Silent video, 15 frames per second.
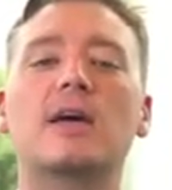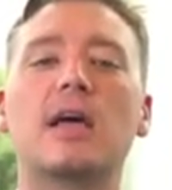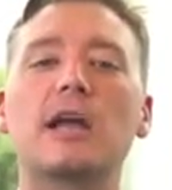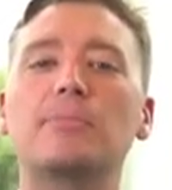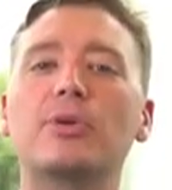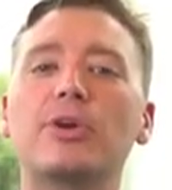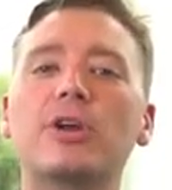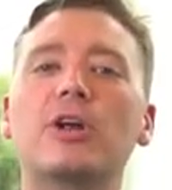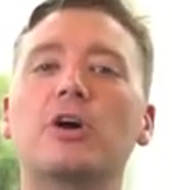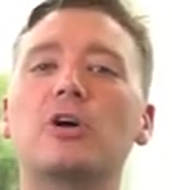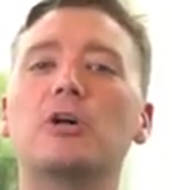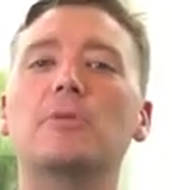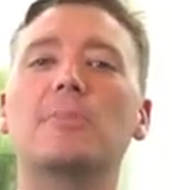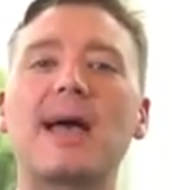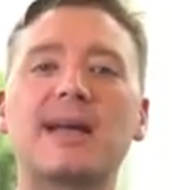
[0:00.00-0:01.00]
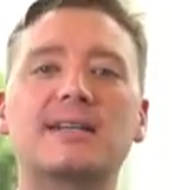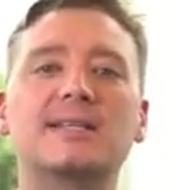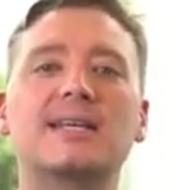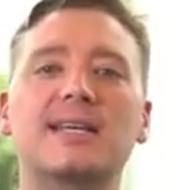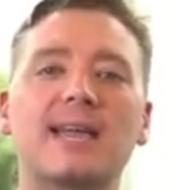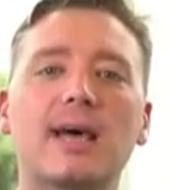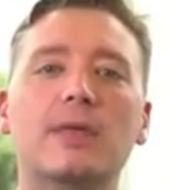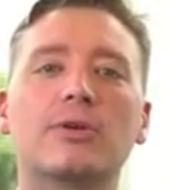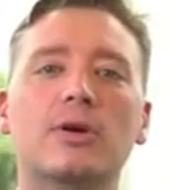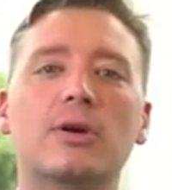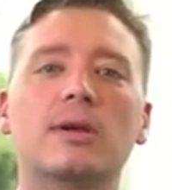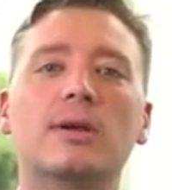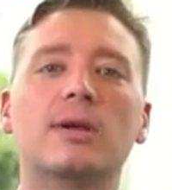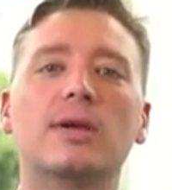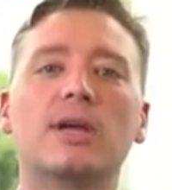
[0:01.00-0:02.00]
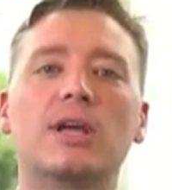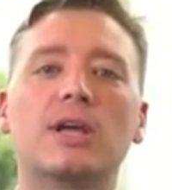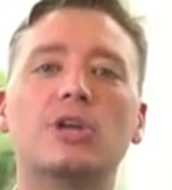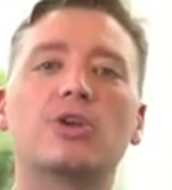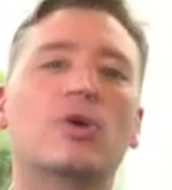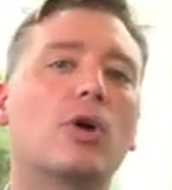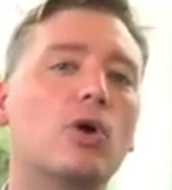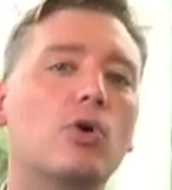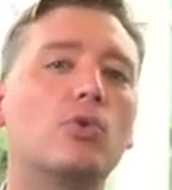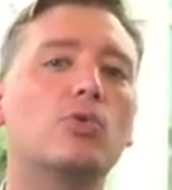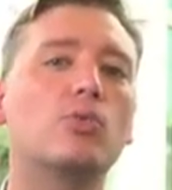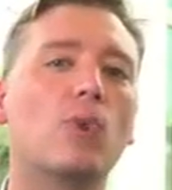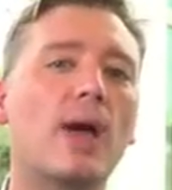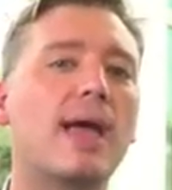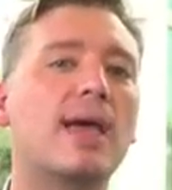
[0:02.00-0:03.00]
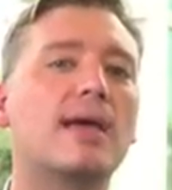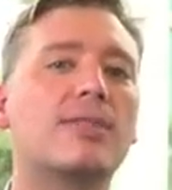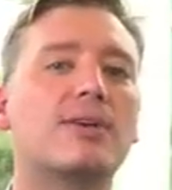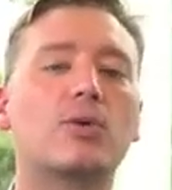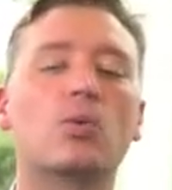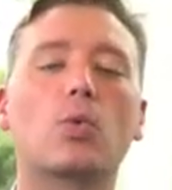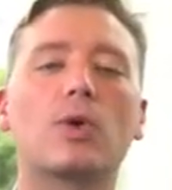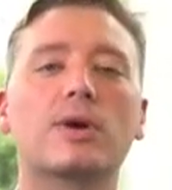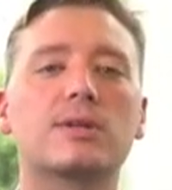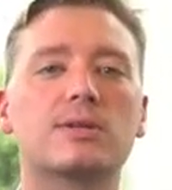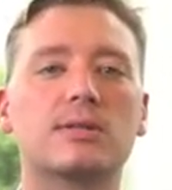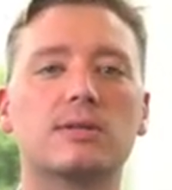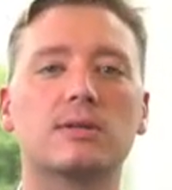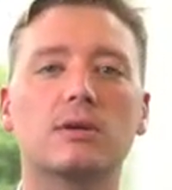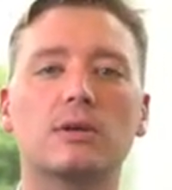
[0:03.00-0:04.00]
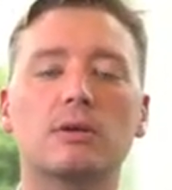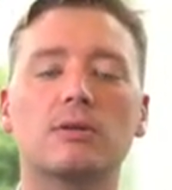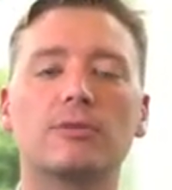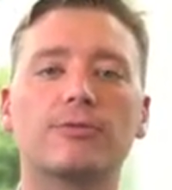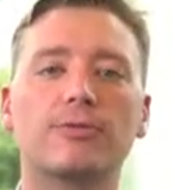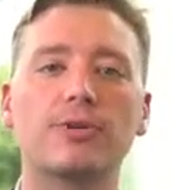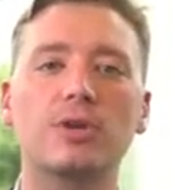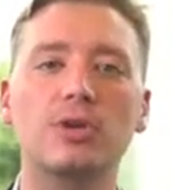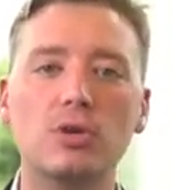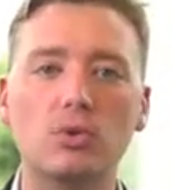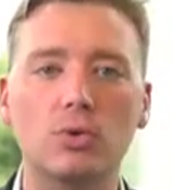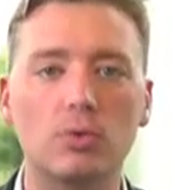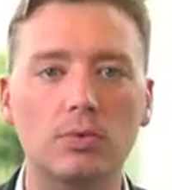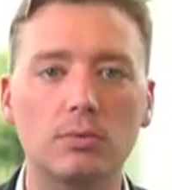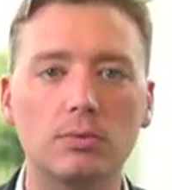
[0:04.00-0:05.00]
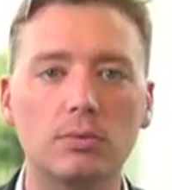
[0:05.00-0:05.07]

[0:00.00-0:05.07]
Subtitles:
and put it all back together in your own way that works for you.